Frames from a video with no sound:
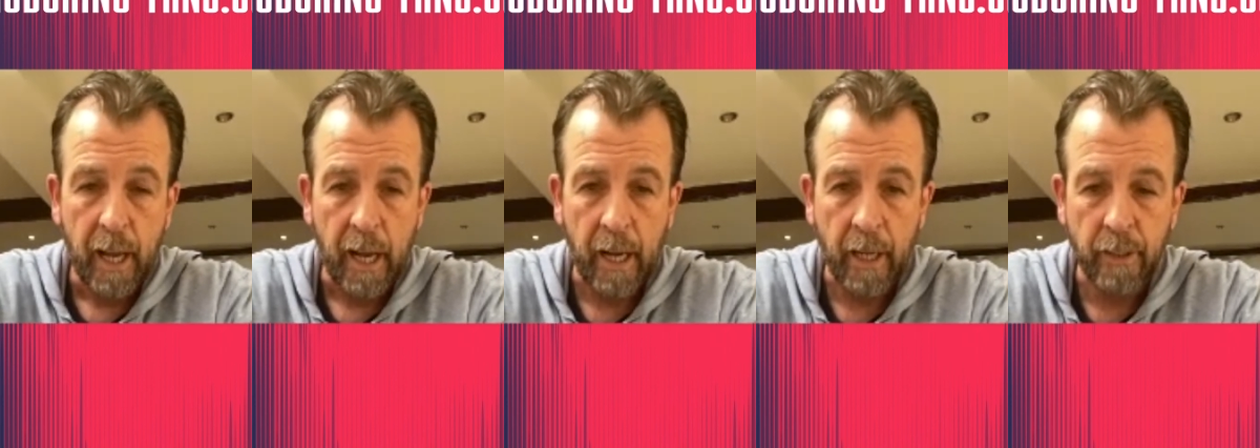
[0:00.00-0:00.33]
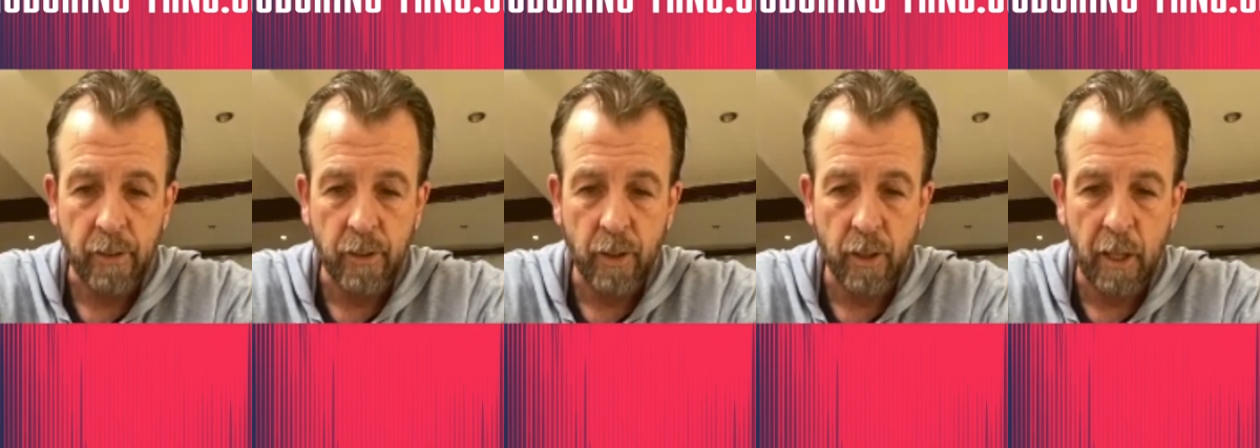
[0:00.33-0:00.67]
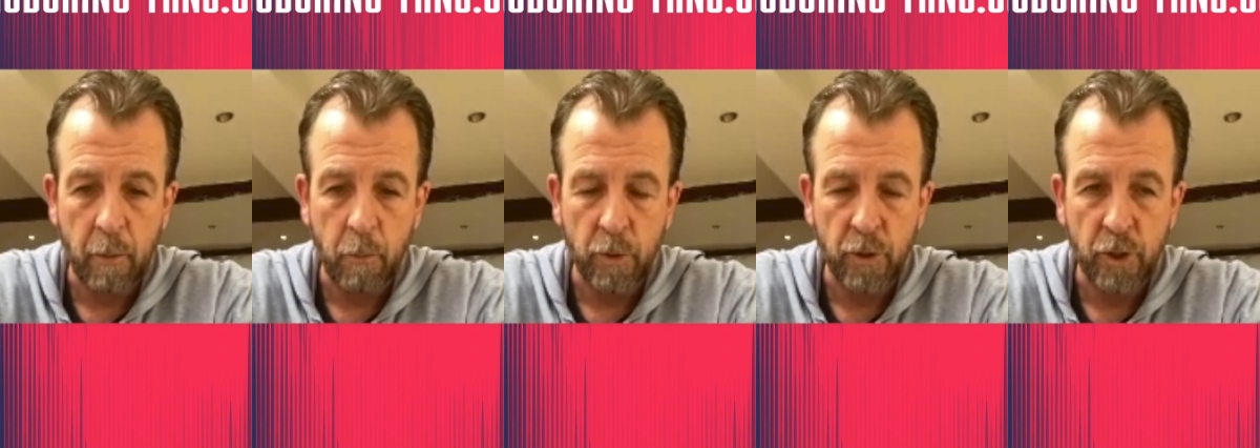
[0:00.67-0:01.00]
And
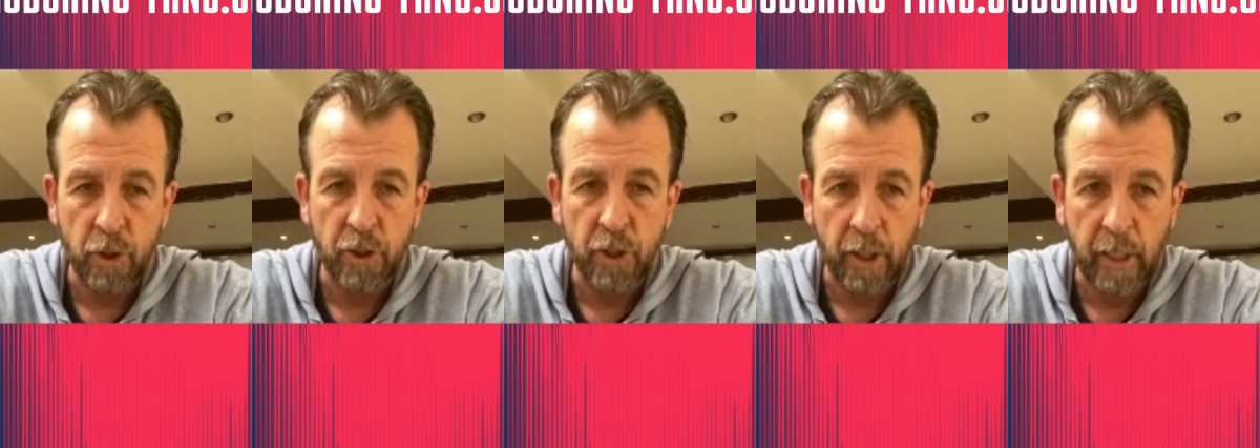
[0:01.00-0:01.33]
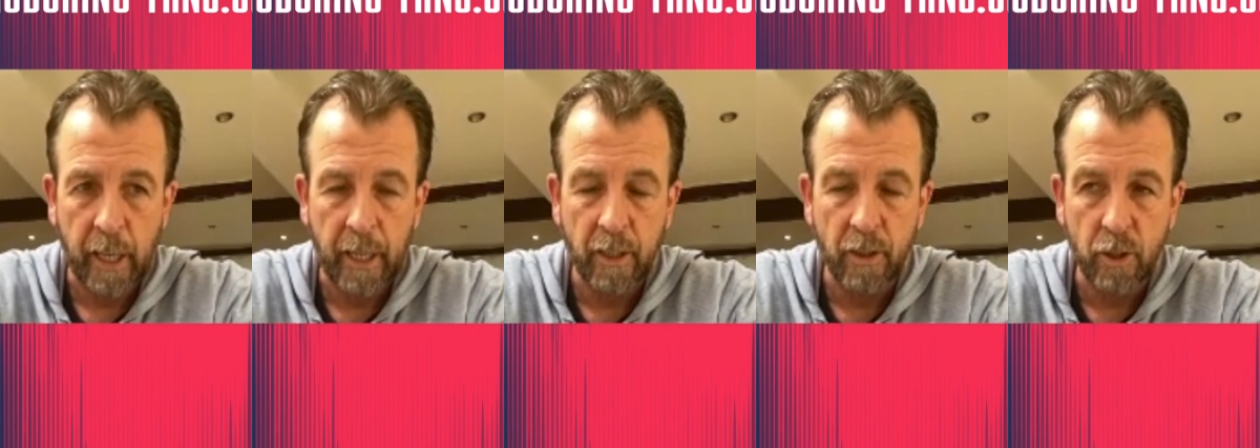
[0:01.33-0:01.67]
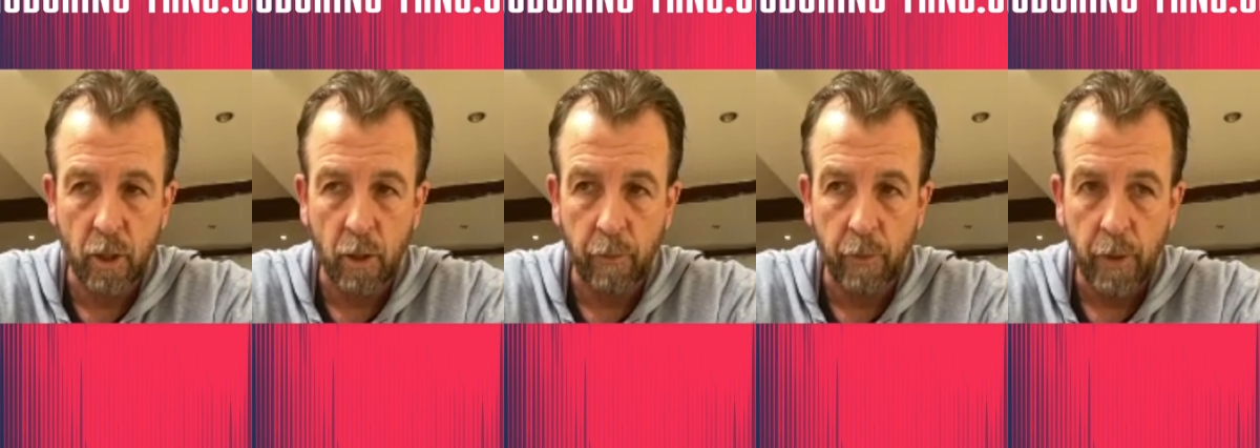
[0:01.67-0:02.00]
it was just a case
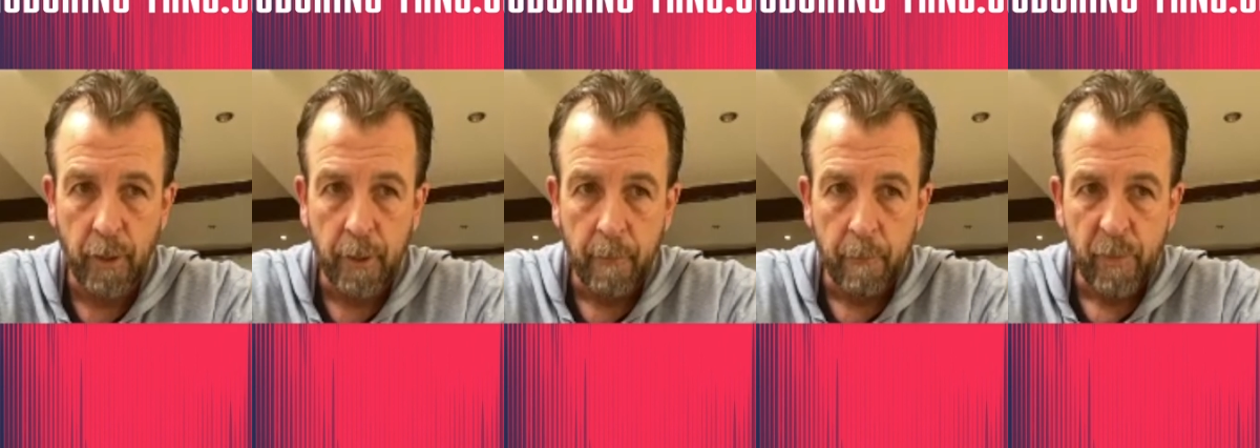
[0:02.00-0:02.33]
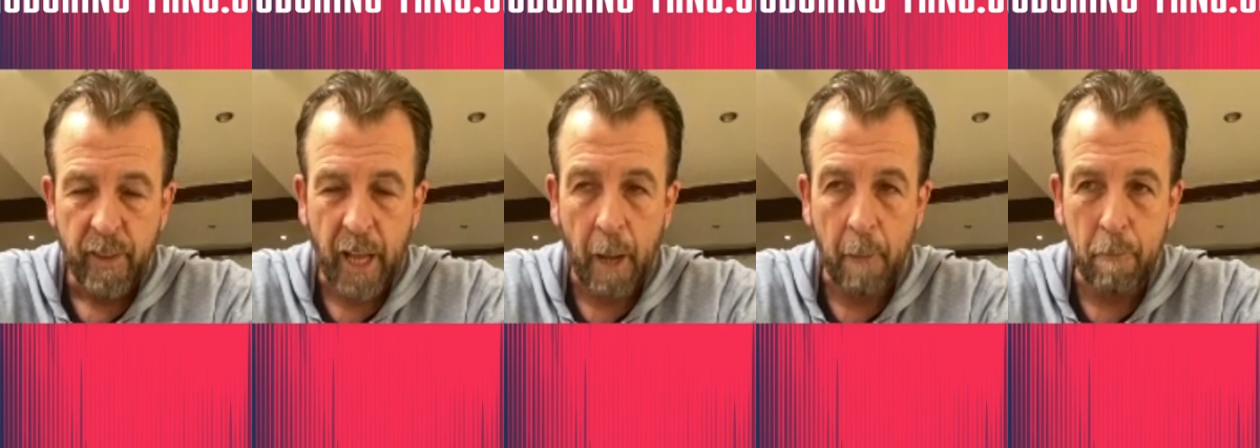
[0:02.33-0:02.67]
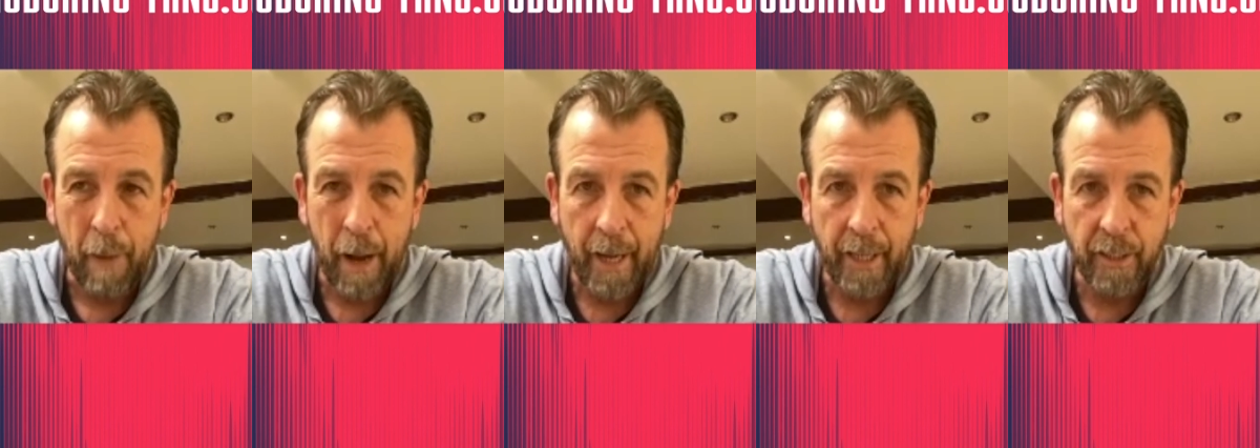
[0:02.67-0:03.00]
of that
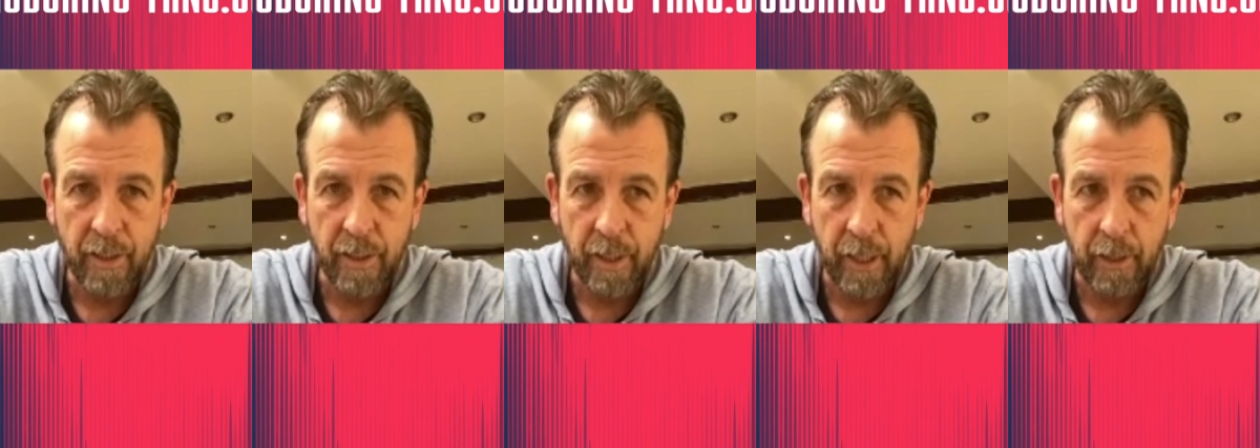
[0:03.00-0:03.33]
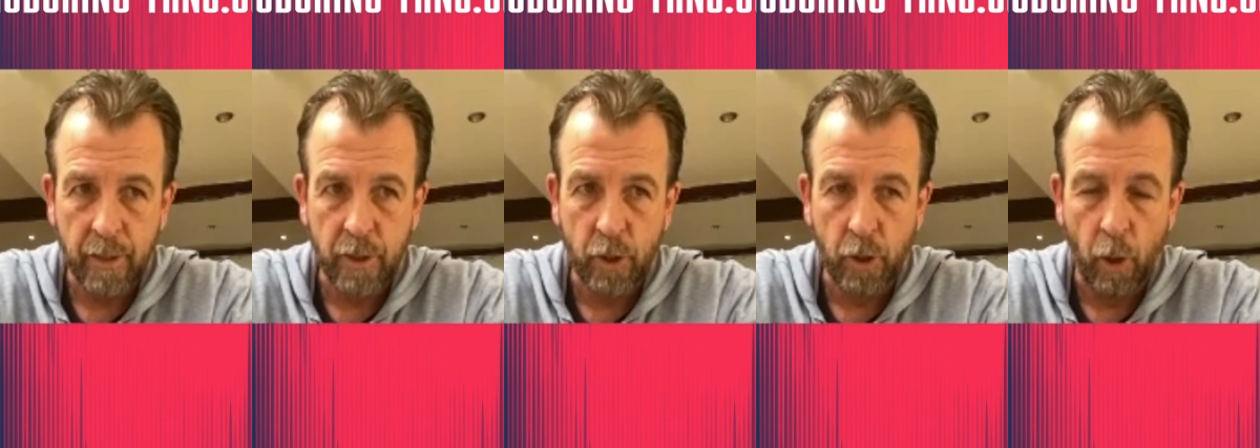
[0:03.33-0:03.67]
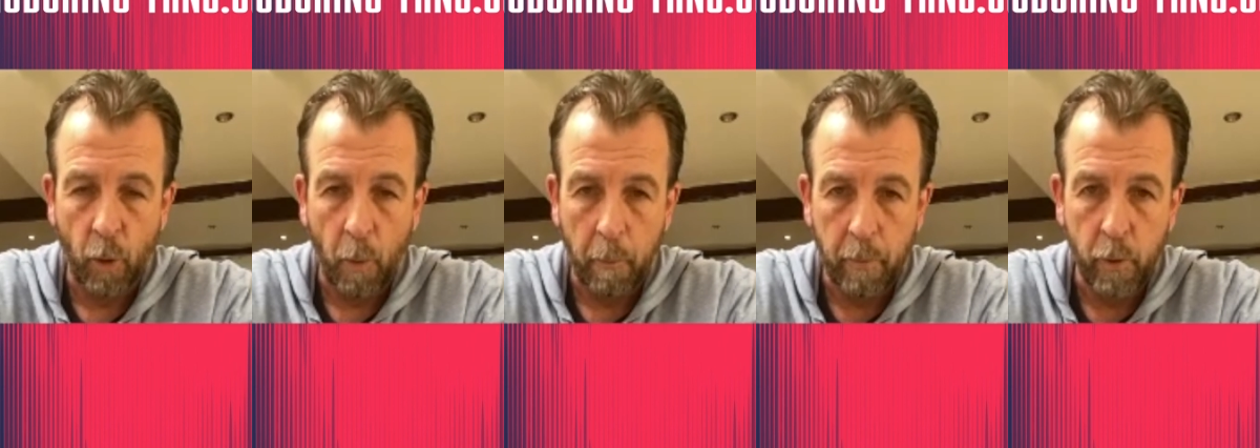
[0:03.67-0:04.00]
mindset to
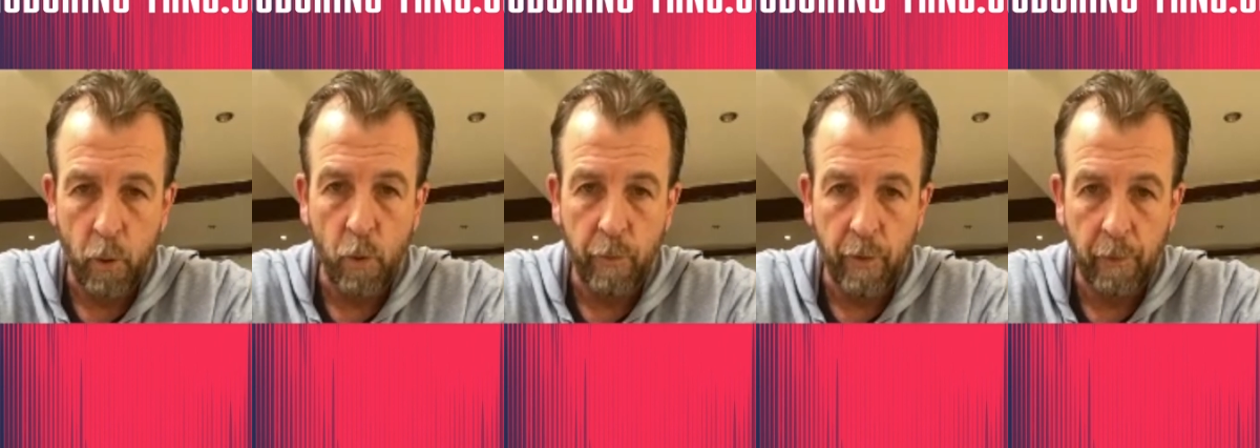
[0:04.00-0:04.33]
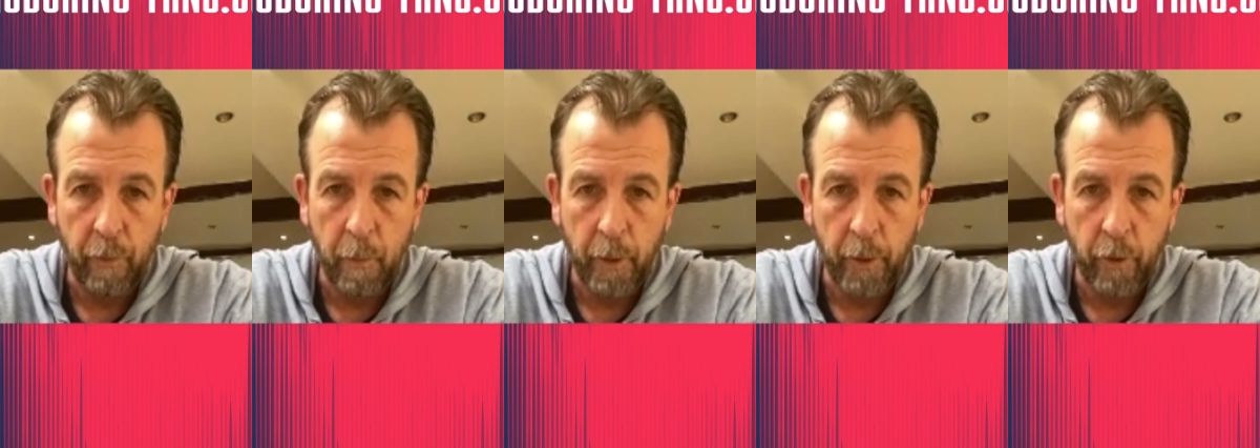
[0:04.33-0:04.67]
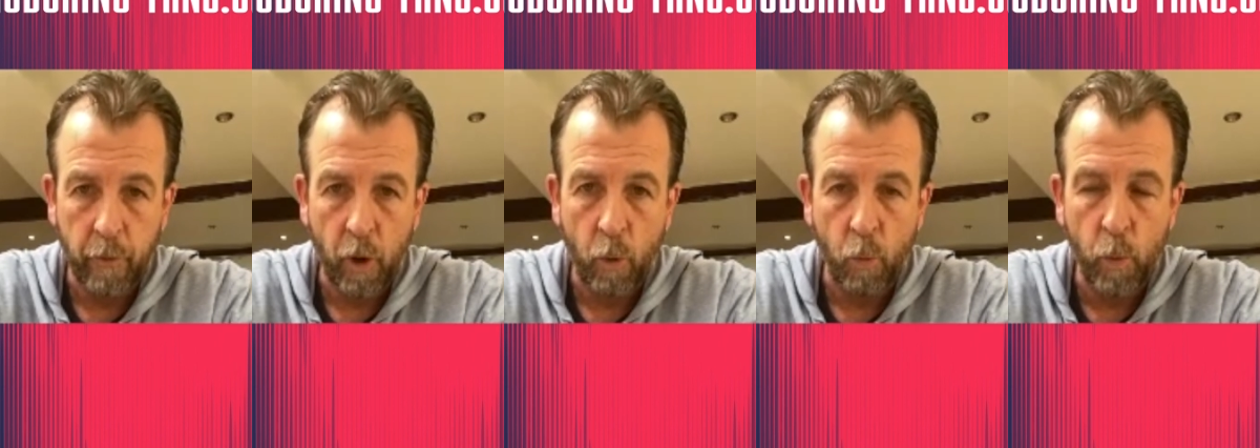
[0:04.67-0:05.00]
go and prove everybody
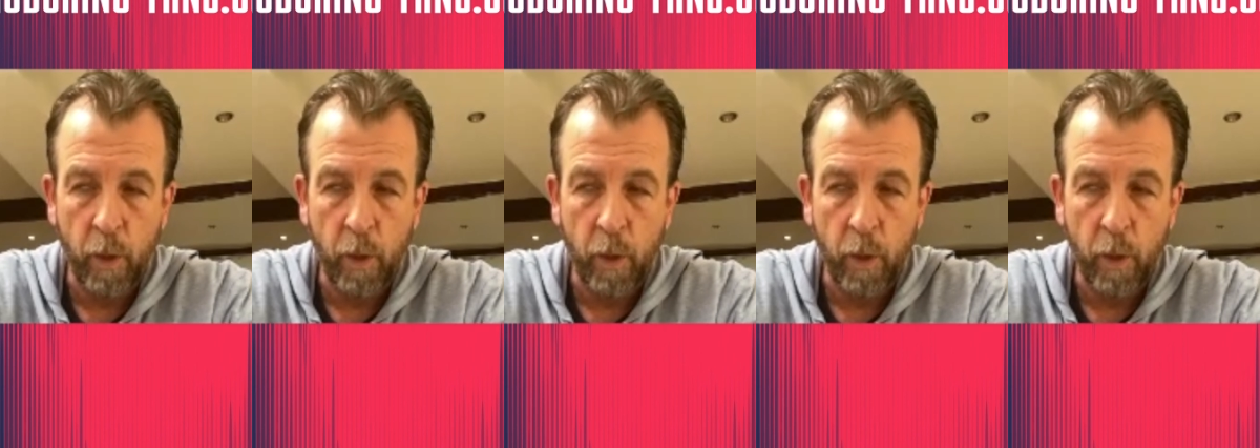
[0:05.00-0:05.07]
wrong.